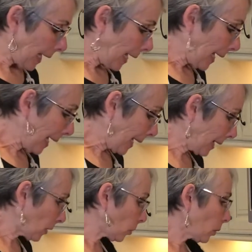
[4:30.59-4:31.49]

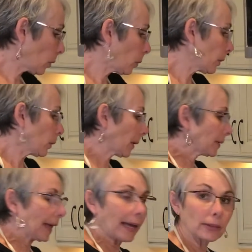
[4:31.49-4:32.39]
And we're going
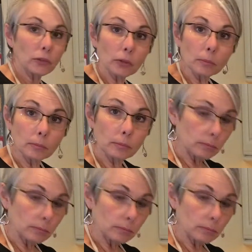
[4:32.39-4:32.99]
to add some